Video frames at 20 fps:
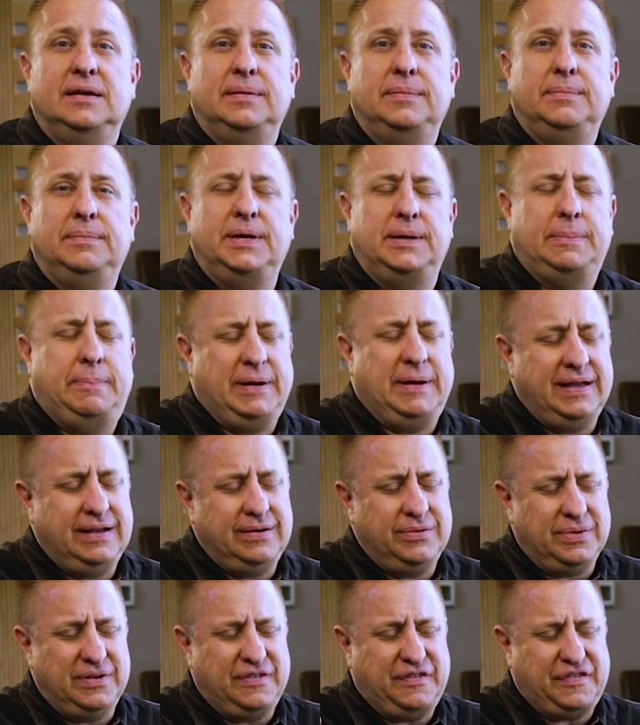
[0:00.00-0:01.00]
But
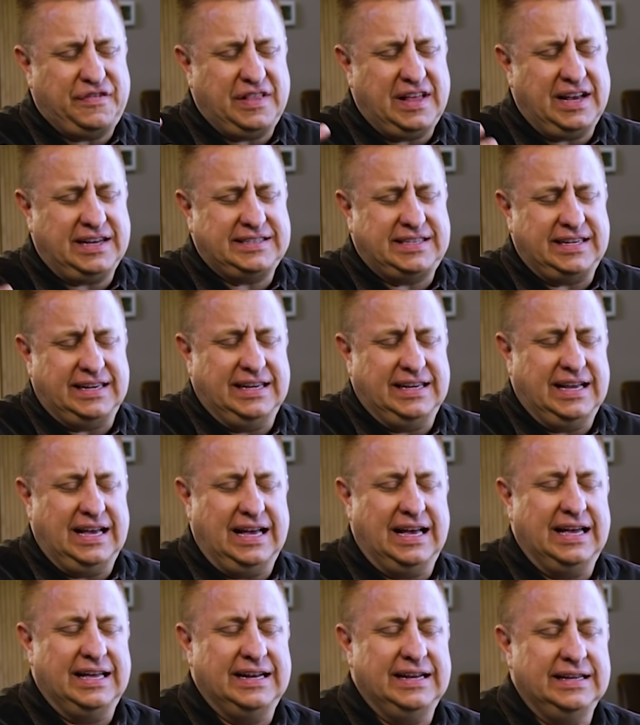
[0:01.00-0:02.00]
upon reflecting
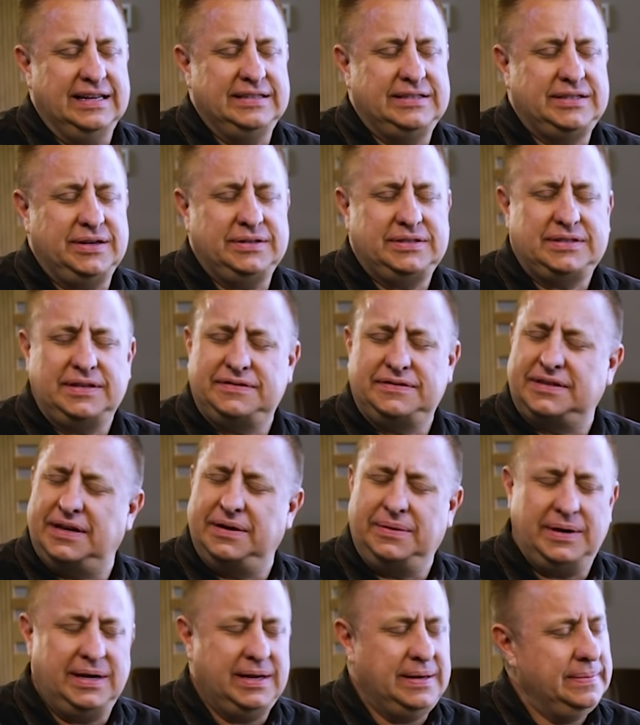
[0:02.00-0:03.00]
on it, Joseph's
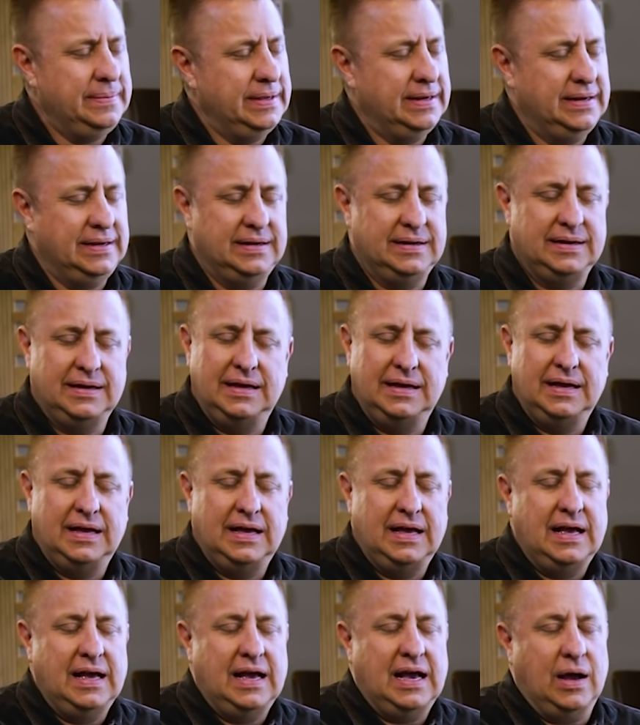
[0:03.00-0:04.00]
like, wait a minute.
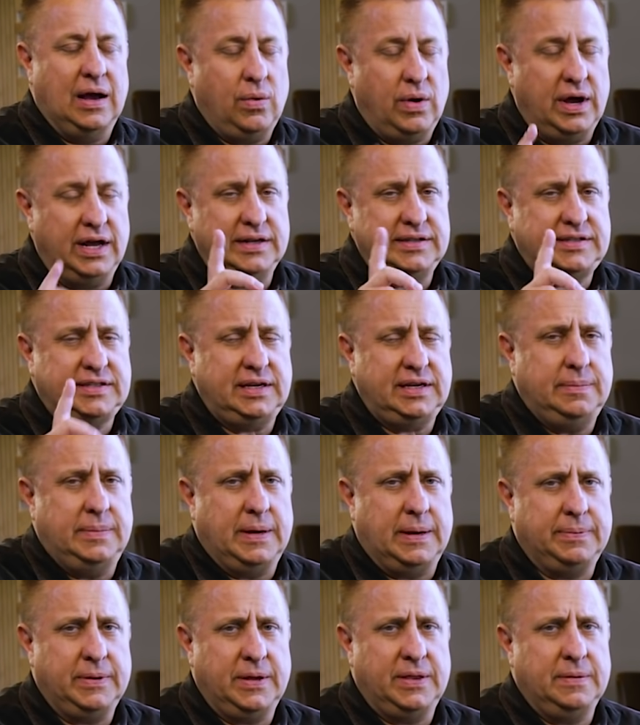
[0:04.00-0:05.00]
I want to see
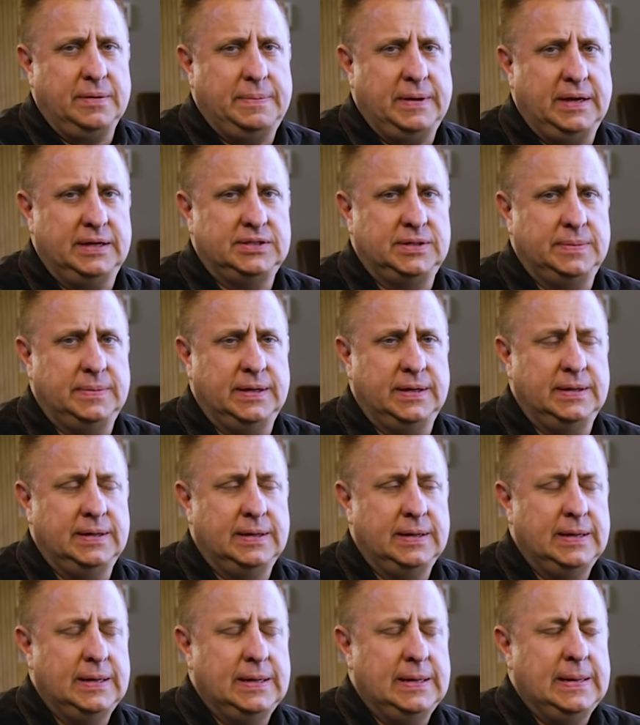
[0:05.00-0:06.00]
my brother Benjamin,
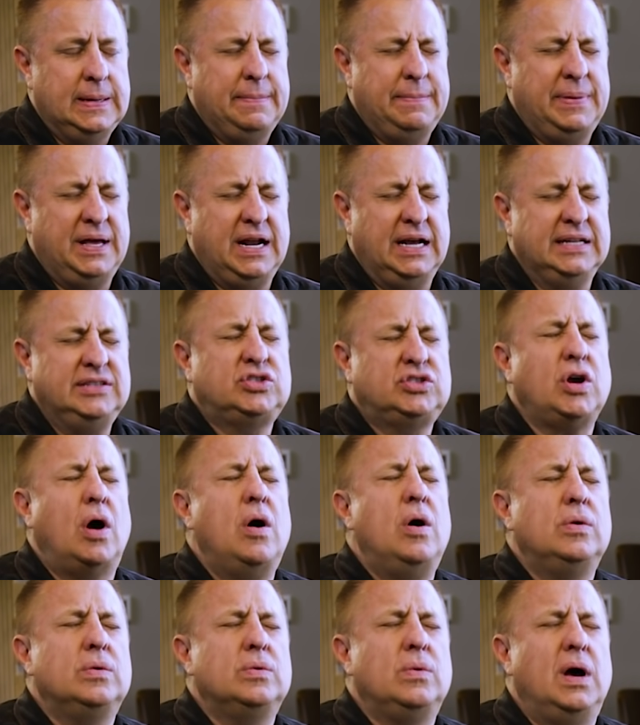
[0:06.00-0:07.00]
but I
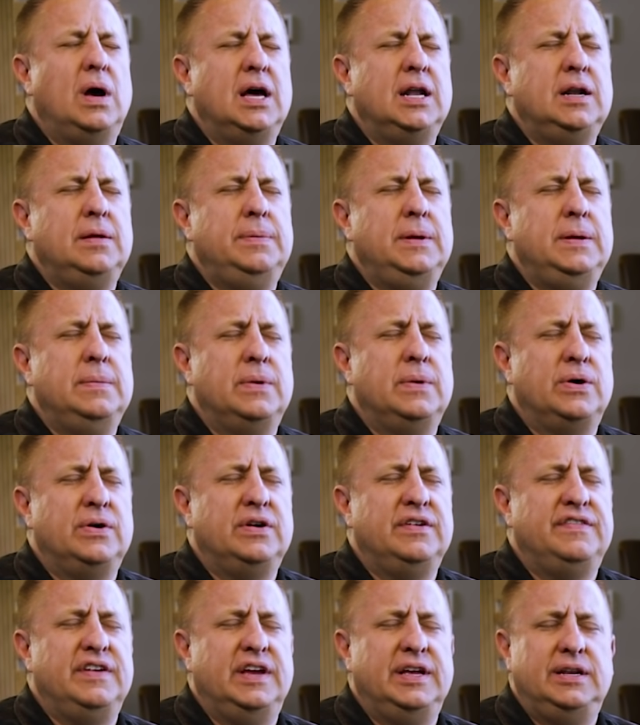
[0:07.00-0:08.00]
don't want to be
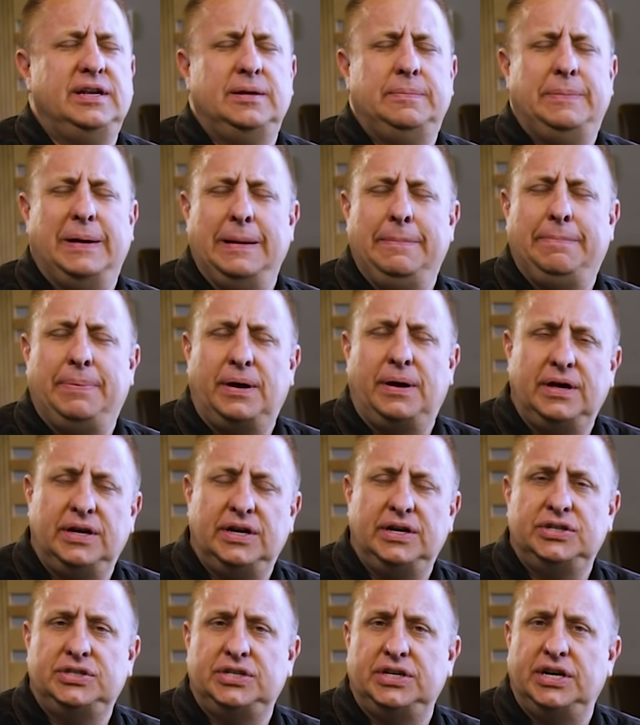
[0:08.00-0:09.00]
motivated by
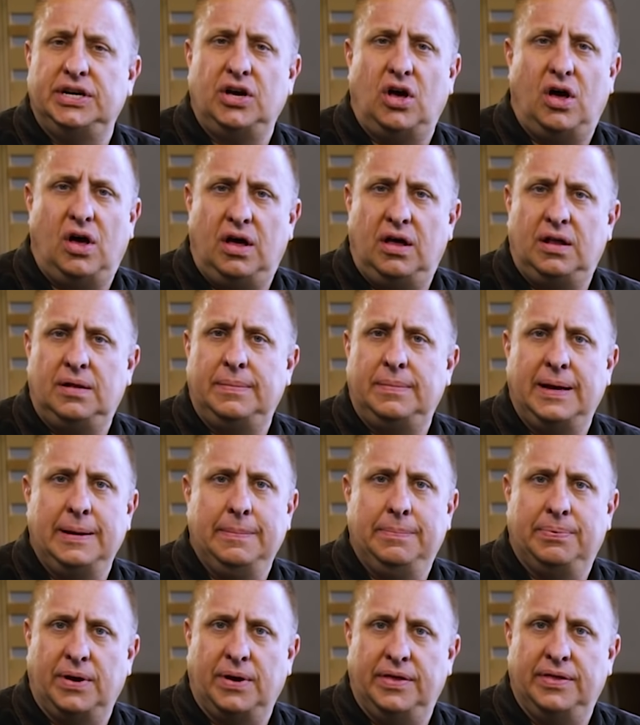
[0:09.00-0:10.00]
punishing all my
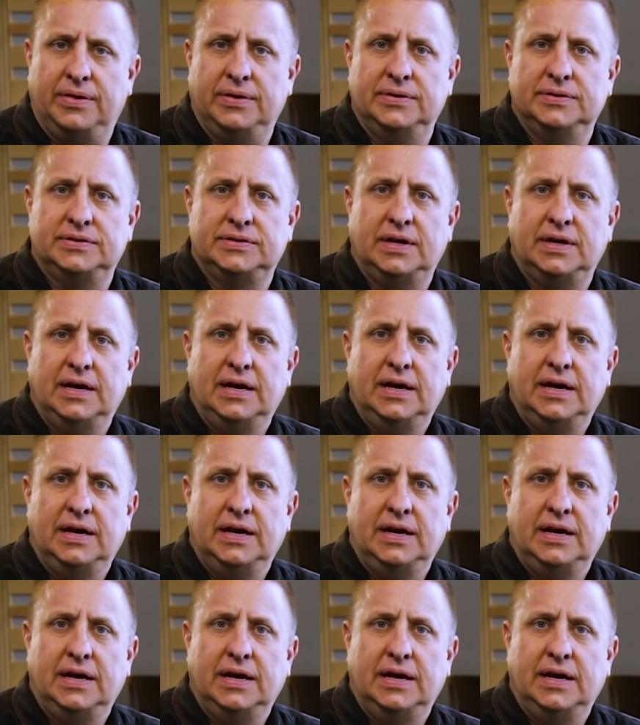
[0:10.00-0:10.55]
brothers.